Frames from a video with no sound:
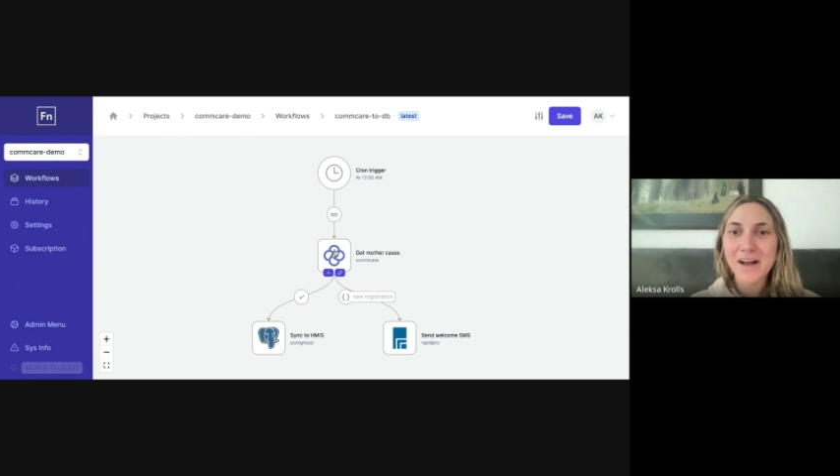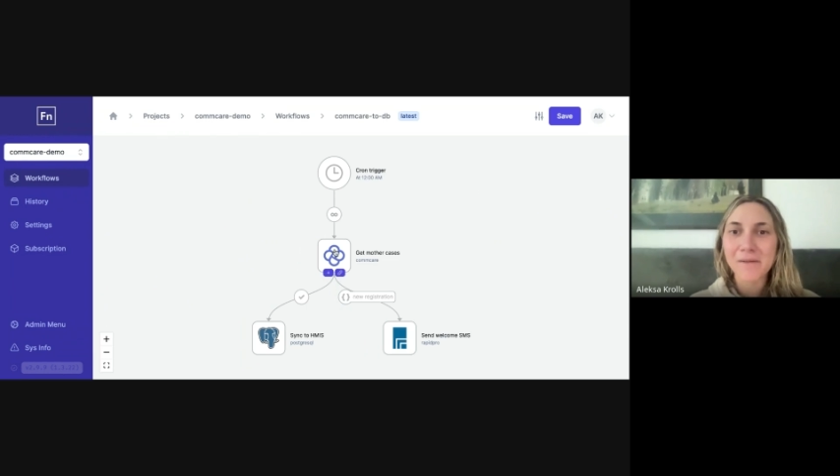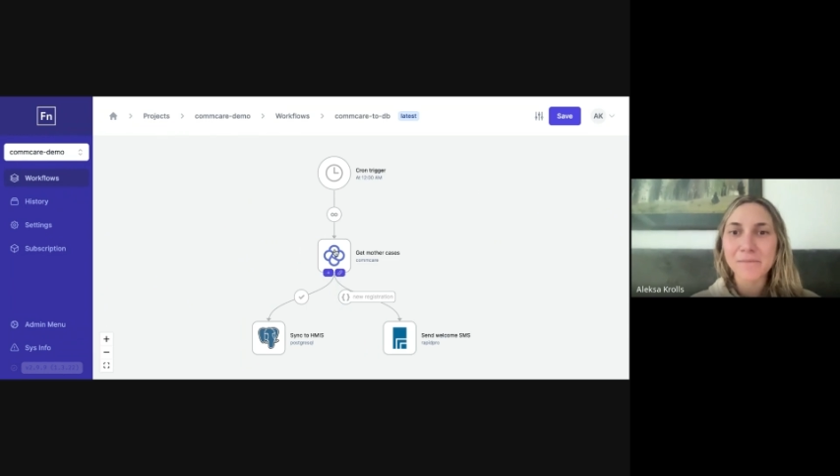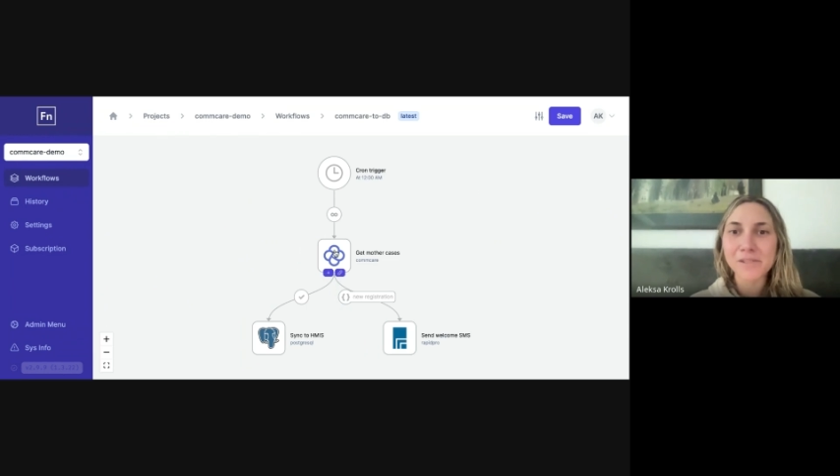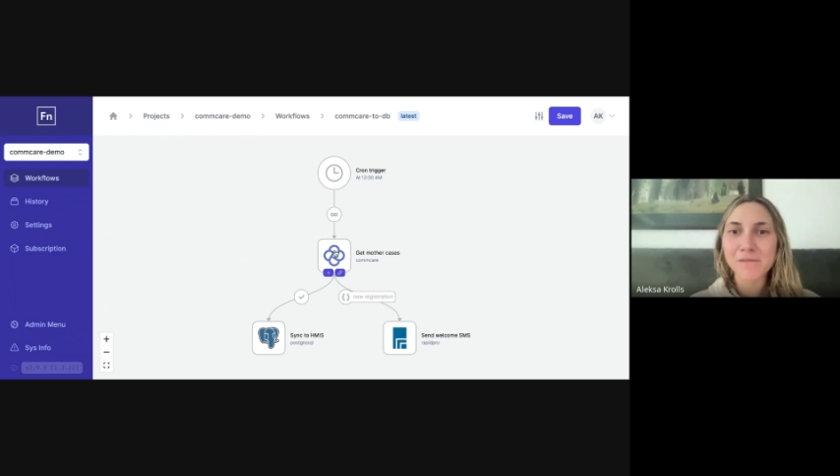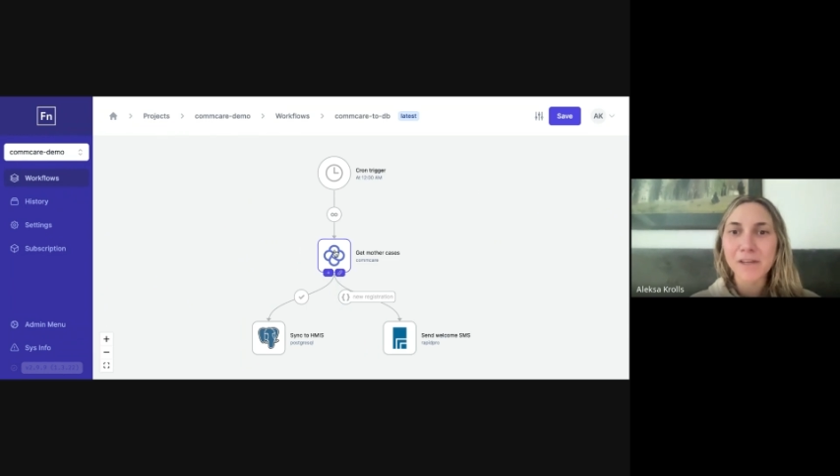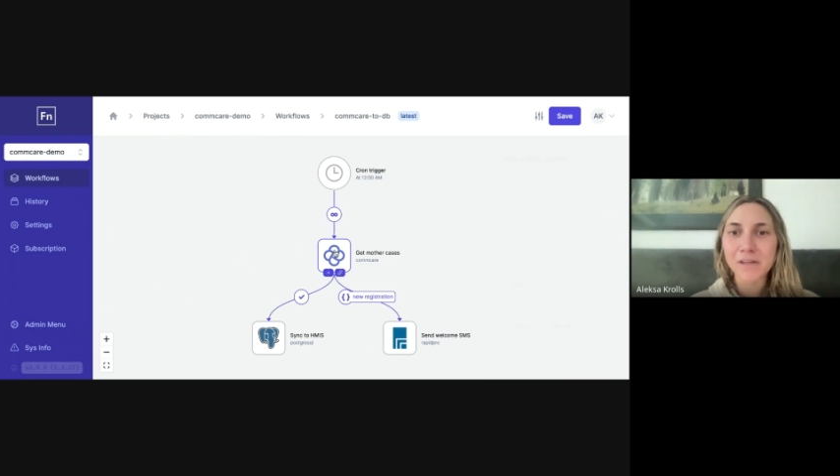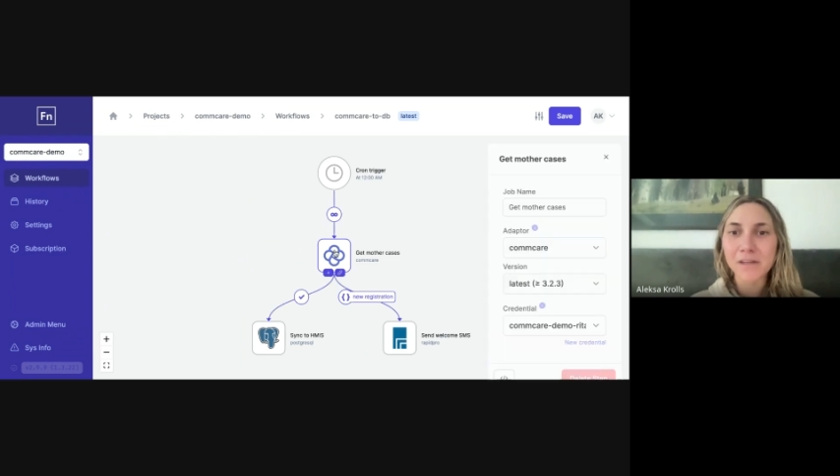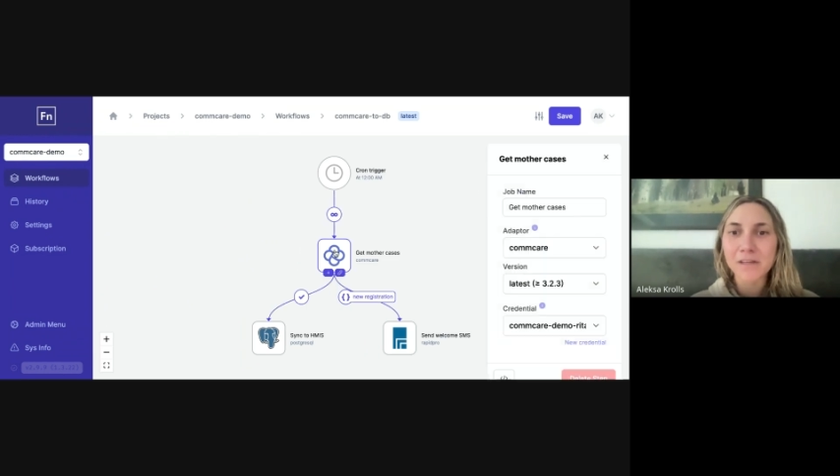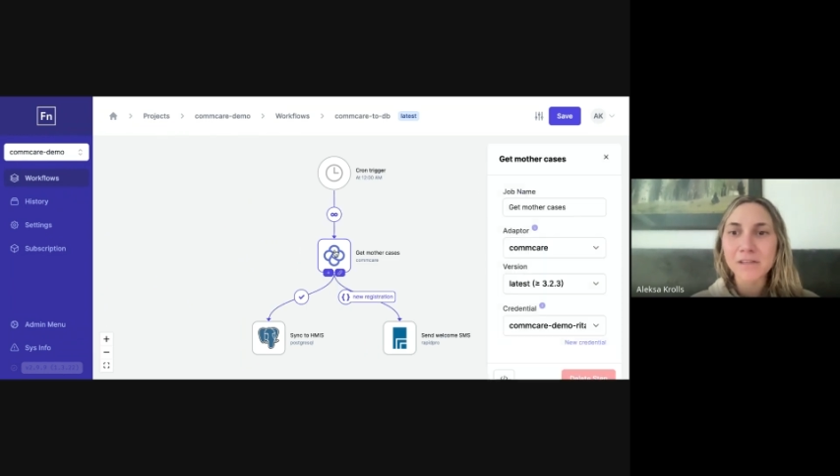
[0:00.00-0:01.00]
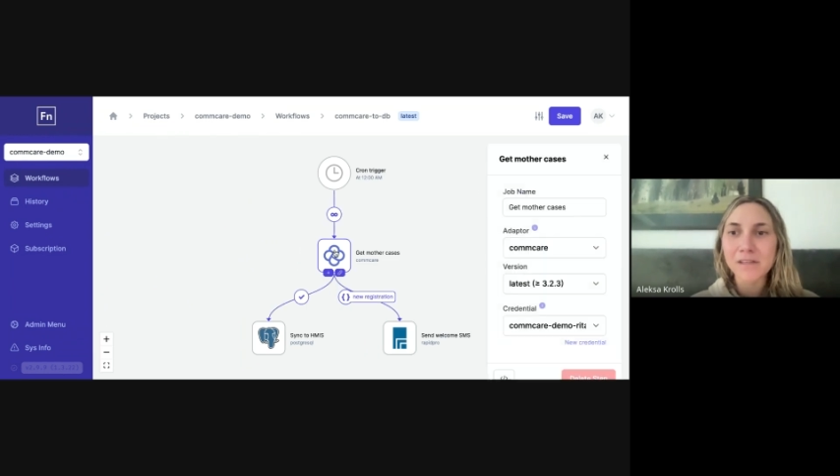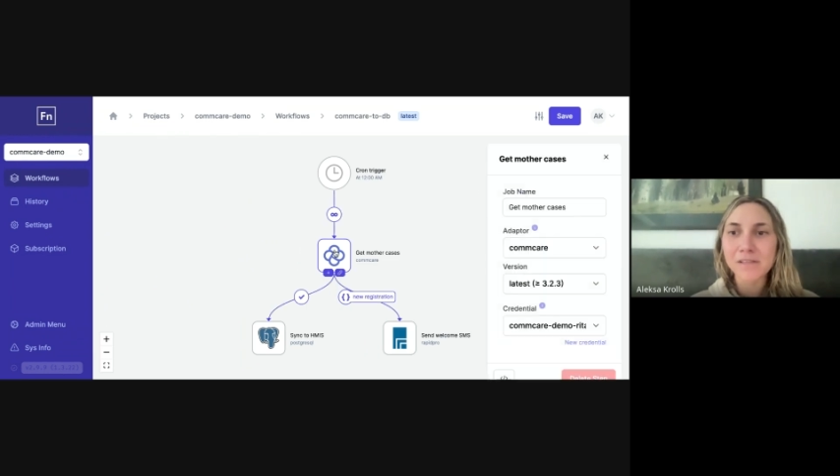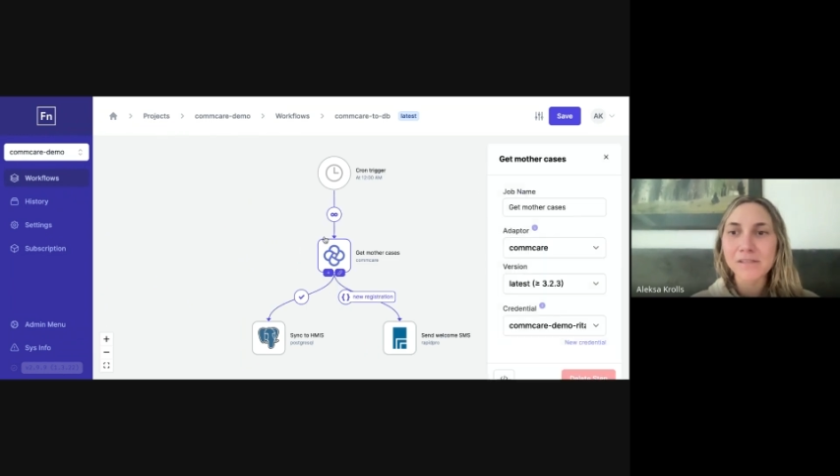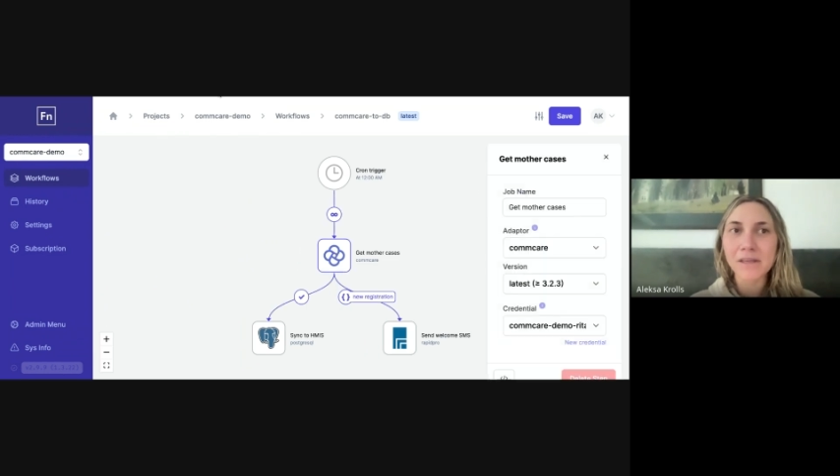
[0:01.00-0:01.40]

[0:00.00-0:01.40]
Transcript: So if I click into this